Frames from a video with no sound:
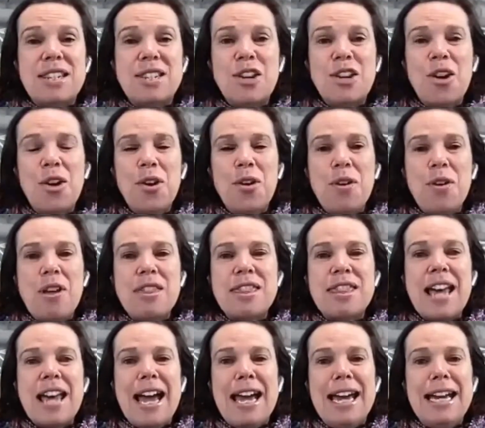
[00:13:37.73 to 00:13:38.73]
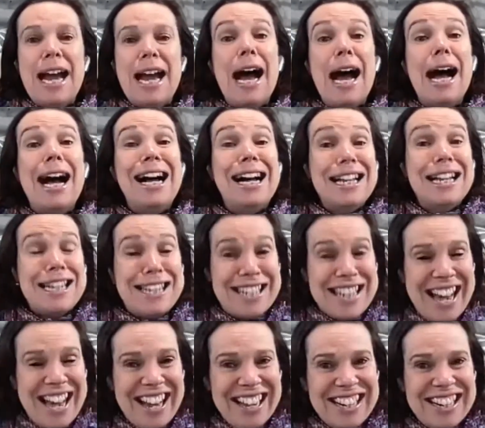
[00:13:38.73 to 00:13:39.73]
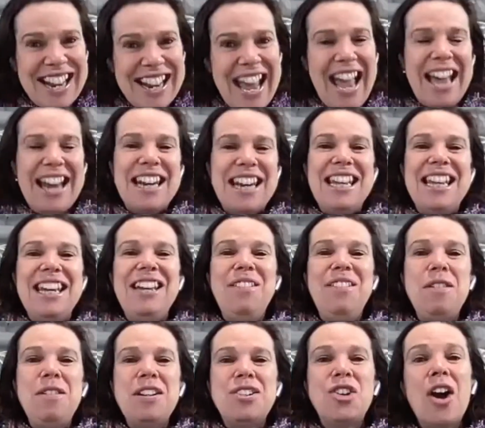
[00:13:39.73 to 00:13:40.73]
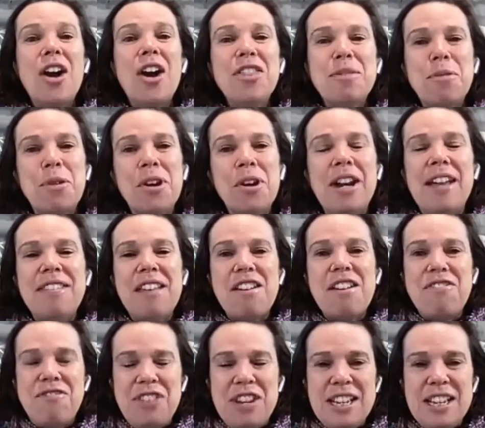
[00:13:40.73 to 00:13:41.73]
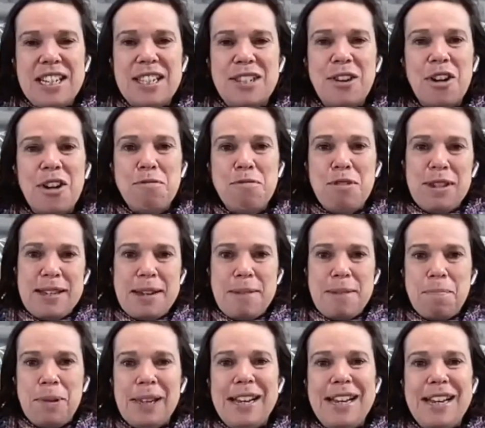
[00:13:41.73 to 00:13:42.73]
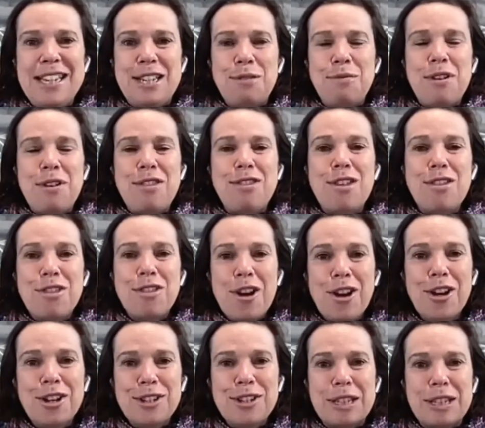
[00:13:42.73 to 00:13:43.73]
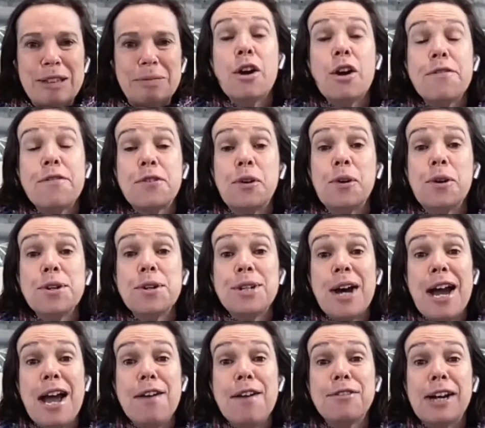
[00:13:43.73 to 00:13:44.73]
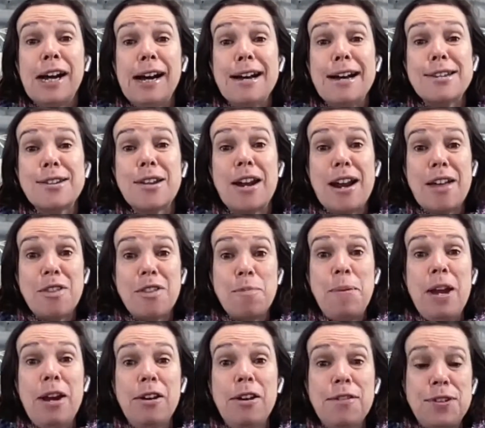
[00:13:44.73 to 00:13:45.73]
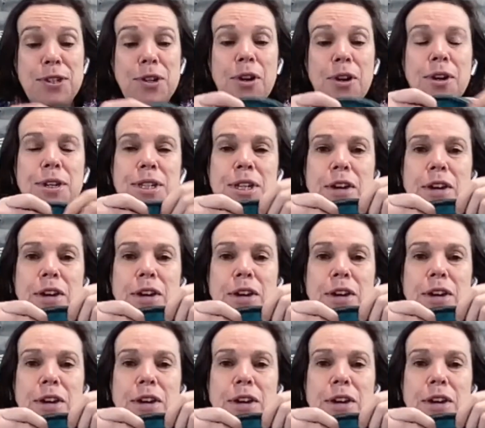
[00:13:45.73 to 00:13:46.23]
So they are done, and he tried them on and they fit, so I'm really pleased with those. So of course I have cast on another pair of socks.